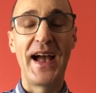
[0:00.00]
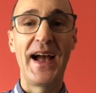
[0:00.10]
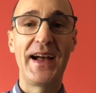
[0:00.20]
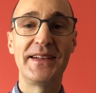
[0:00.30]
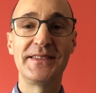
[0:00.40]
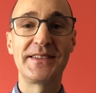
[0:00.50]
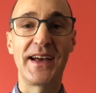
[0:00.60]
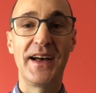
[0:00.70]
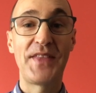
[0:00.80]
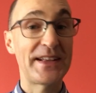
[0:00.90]
And
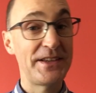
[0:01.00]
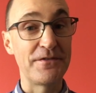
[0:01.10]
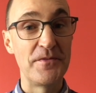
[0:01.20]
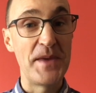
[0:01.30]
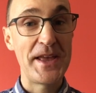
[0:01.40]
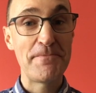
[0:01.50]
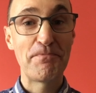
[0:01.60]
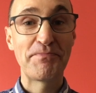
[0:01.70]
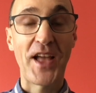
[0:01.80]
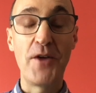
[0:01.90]
that's it from me.
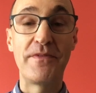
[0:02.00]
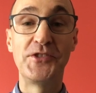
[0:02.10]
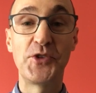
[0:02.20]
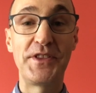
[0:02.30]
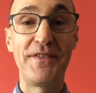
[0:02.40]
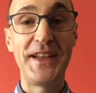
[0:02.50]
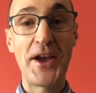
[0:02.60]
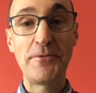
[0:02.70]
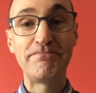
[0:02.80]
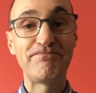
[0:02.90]
Hope you've enjoyed the
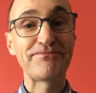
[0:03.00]
video.